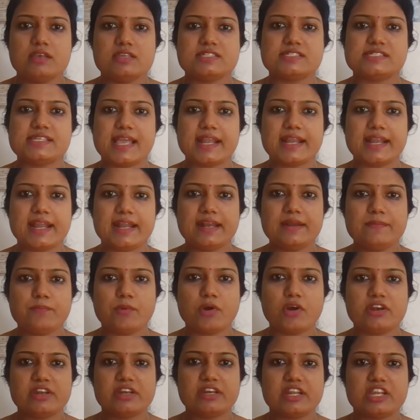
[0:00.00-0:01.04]
Second,
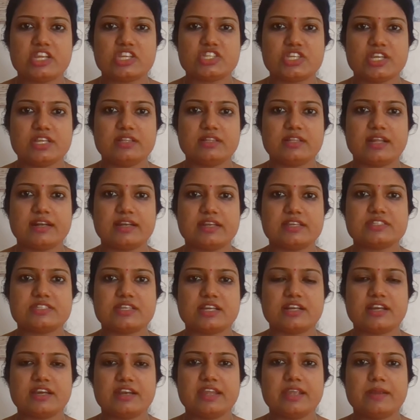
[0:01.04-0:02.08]
pollination that is
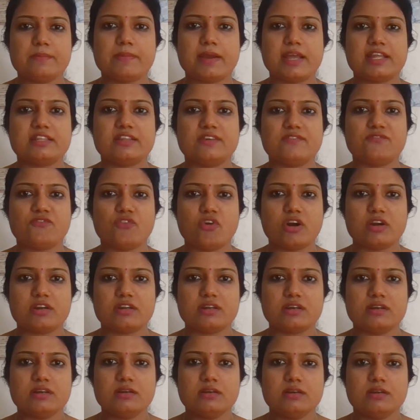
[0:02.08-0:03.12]
occurring by the
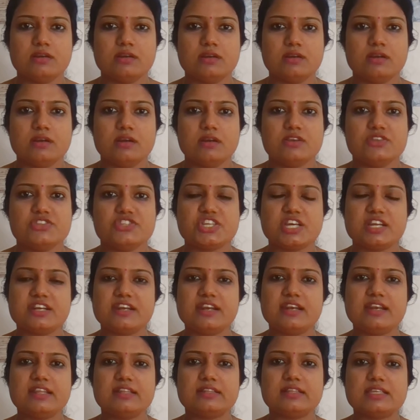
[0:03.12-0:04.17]
water.
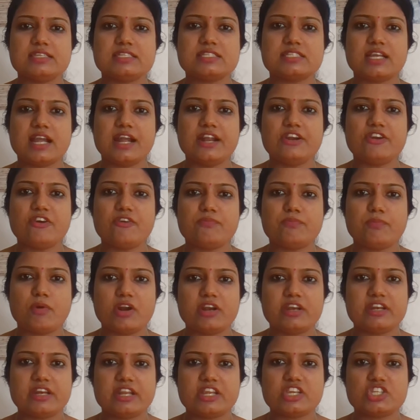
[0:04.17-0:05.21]
Generally this kind of
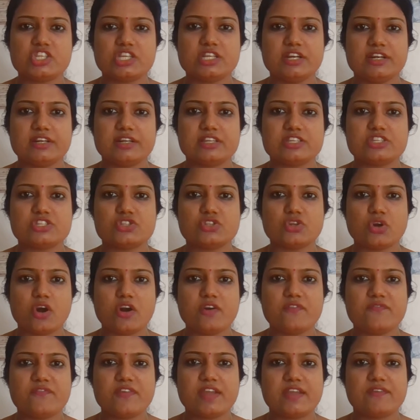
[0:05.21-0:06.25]
pollination it is
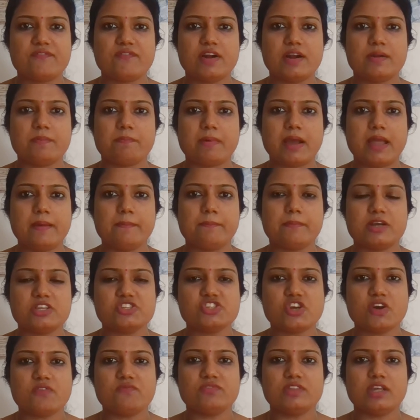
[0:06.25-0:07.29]
not favored by
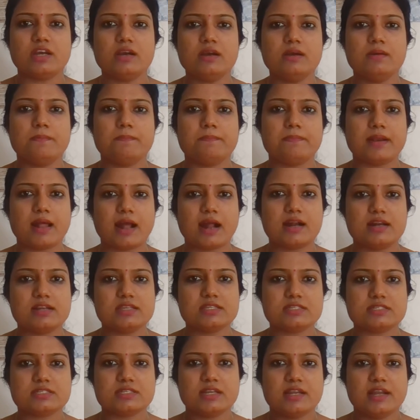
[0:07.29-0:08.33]
much of the
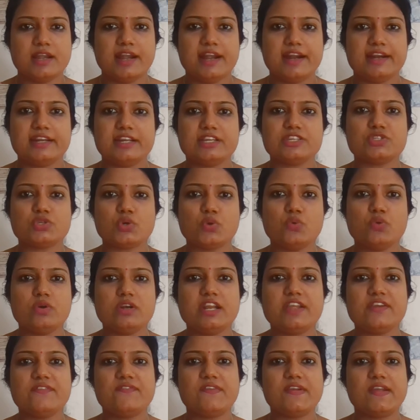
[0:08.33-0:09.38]
plants. It is
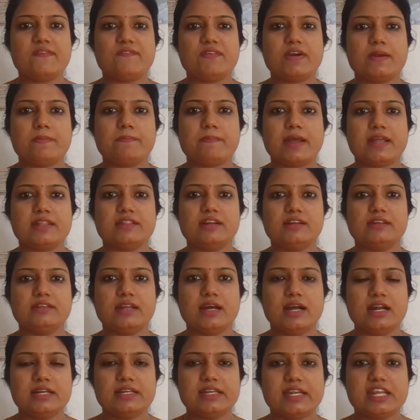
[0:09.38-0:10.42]
only favored by the
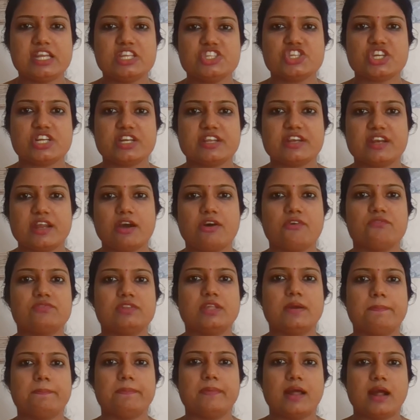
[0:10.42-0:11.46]
30 genera of
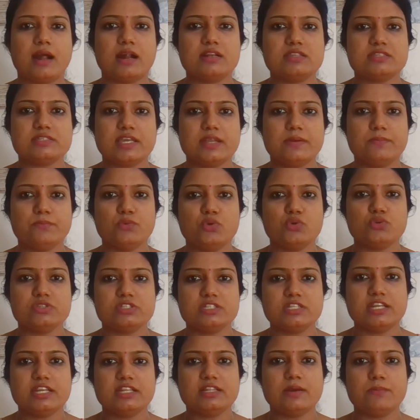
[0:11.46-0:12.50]
the plants, and
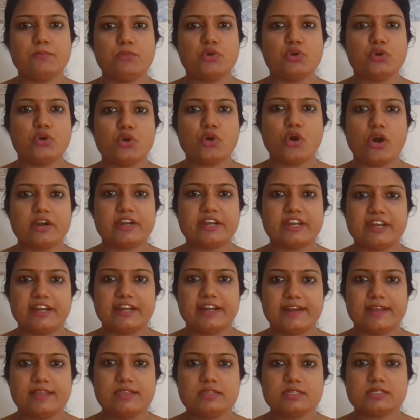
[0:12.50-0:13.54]
mostly the
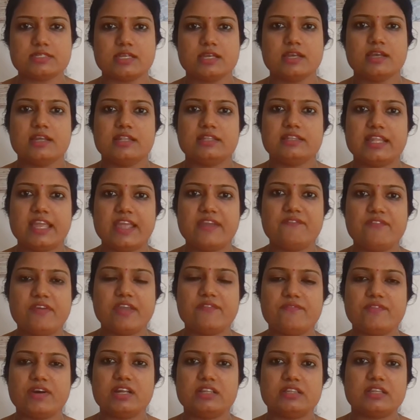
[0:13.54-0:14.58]
monocotyledons they
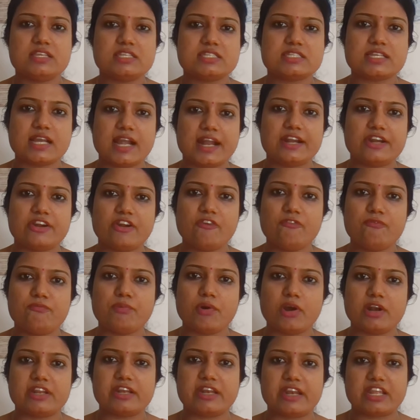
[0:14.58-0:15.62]
favor this kind of
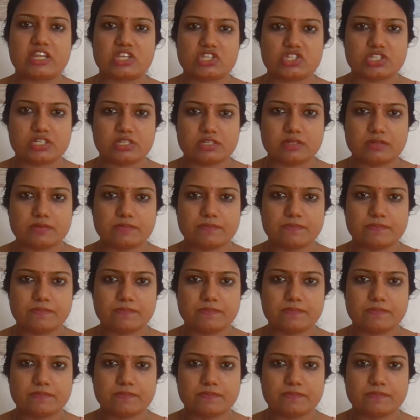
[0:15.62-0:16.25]
pollination.